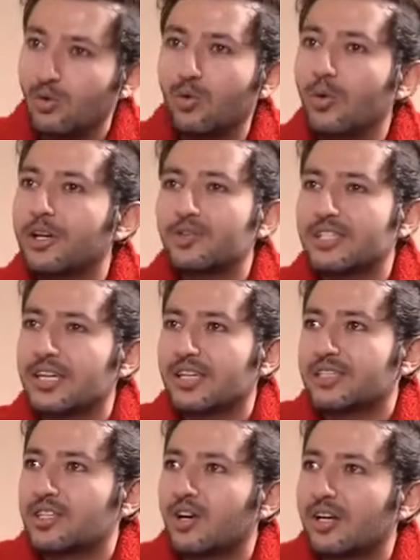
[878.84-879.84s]
Who would you
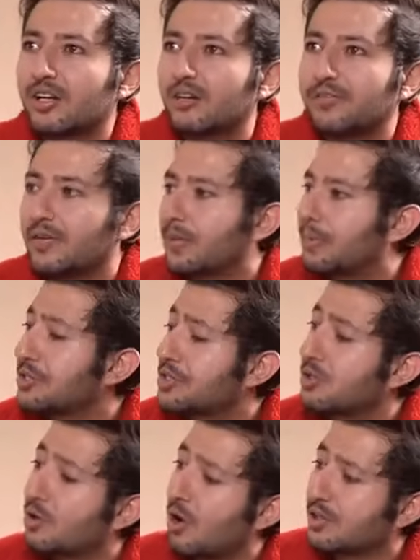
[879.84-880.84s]
say is your uh, favorite
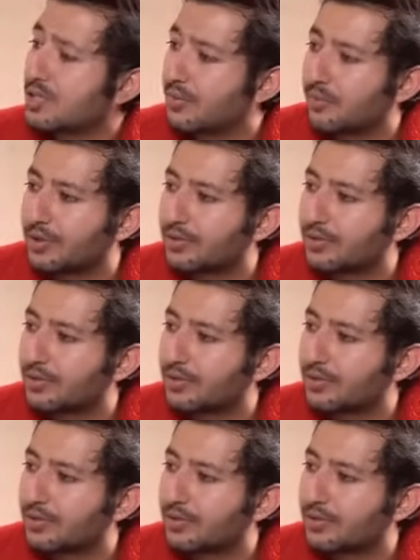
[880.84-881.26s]
person to gossip